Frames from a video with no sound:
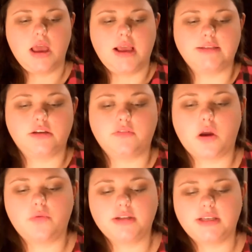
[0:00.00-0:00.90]
And so if
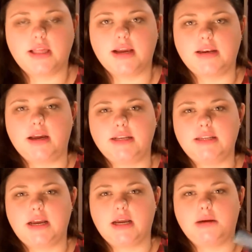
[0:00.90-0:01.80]
y'all want to see like a
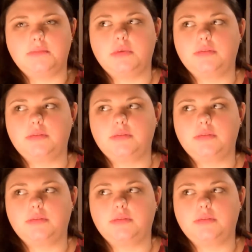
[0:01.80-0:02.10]
nighttime